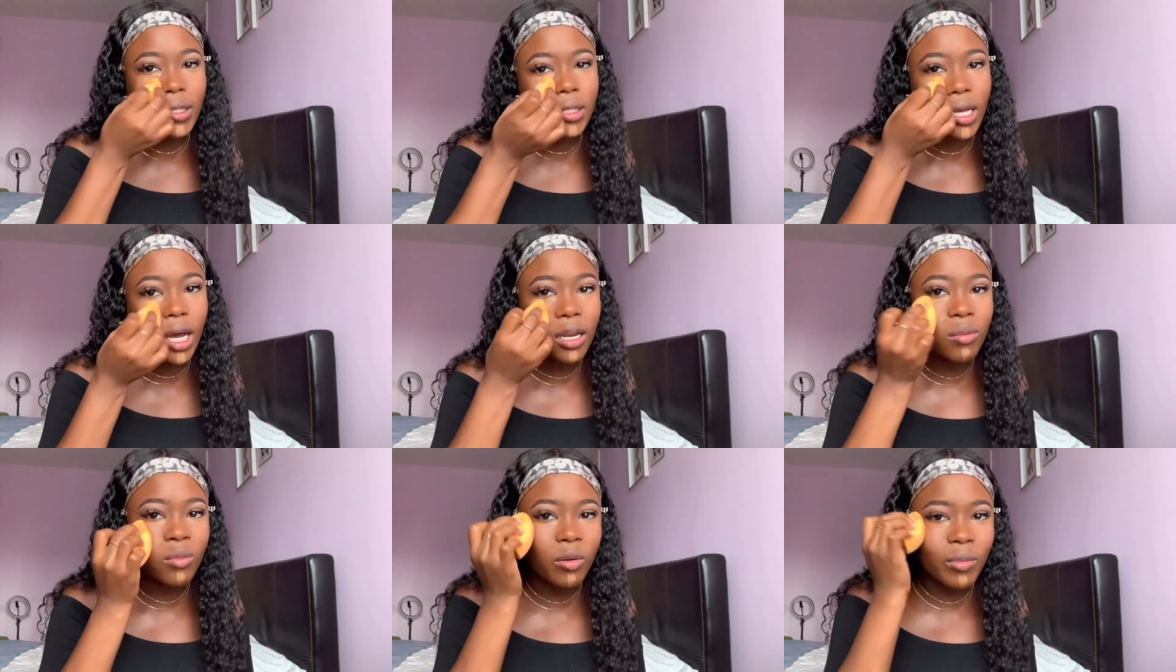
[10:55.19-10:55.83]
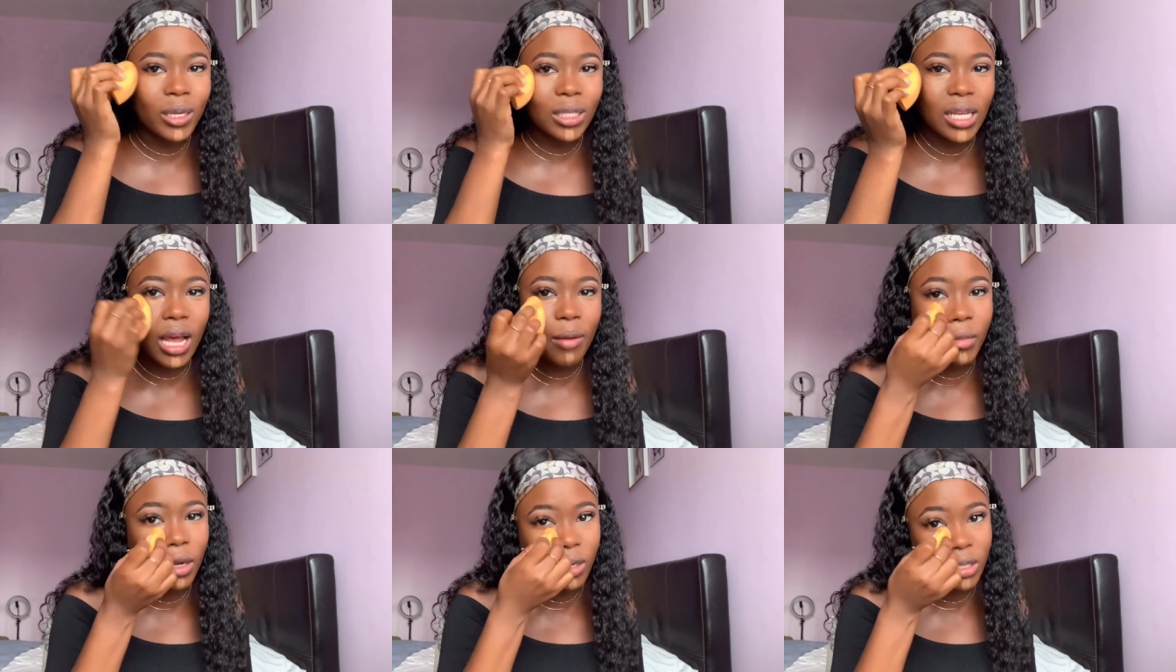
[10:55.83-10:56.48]
So at the moment I
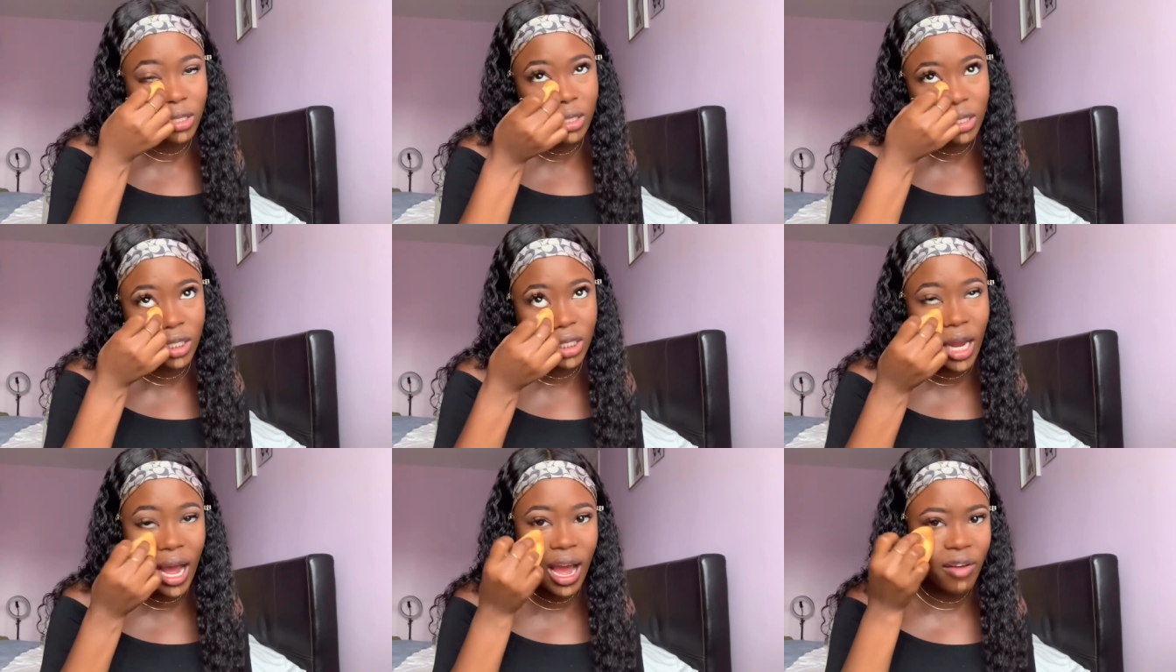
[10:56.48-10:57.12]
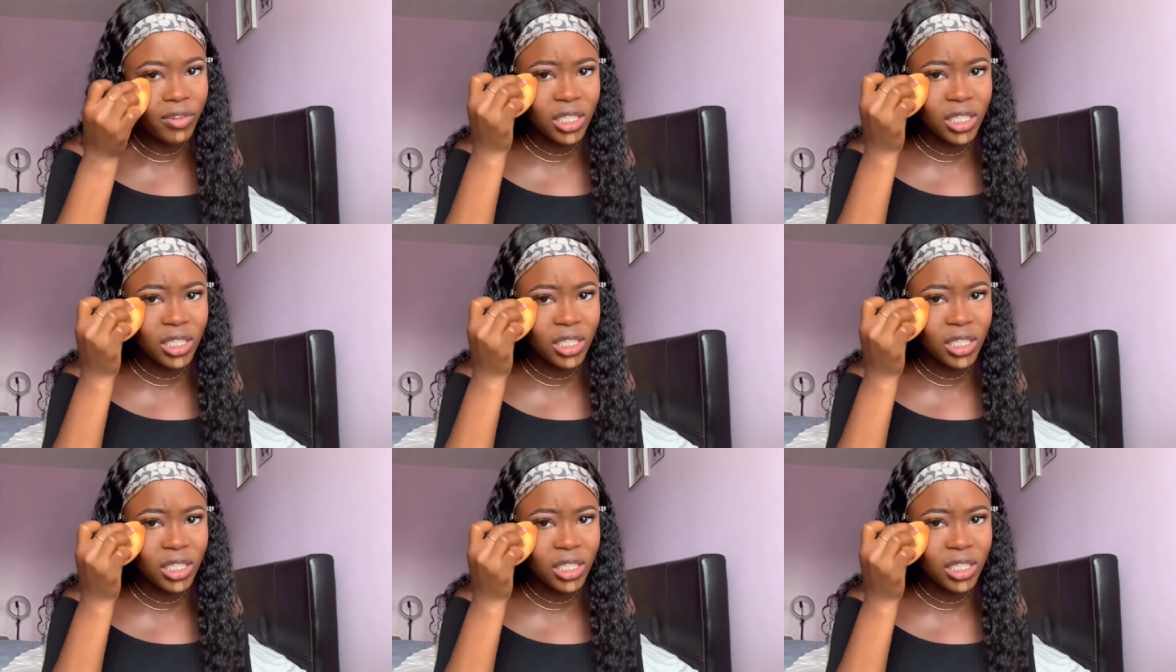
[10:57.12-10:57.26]
haven't